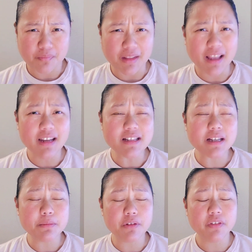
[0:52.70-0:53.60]
And it's
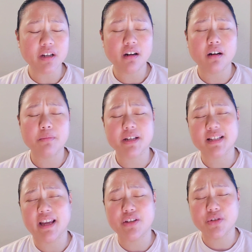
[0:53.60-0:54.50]
going to be very hard because
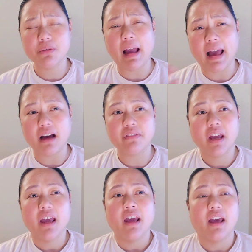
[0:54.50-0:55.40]
I do have
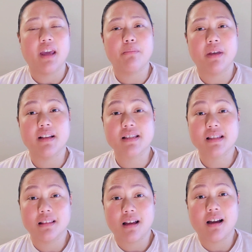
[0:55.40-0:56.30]
a big
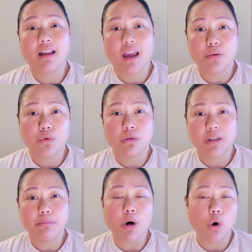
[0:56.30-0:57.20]
slug and
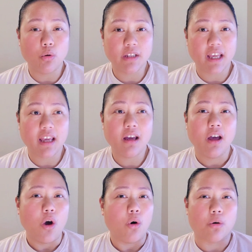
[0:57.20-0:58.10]
roly-poly
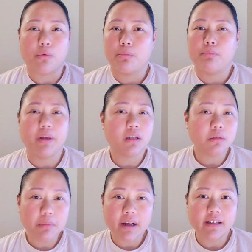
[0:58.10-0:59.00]
or pill
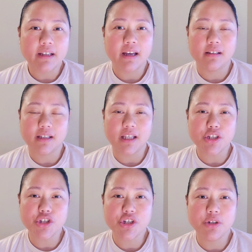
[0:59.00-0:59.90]
bug
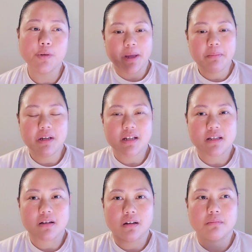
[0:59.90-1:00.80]
issue. The way I'm going to
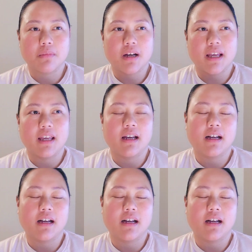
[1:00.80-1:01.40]
start my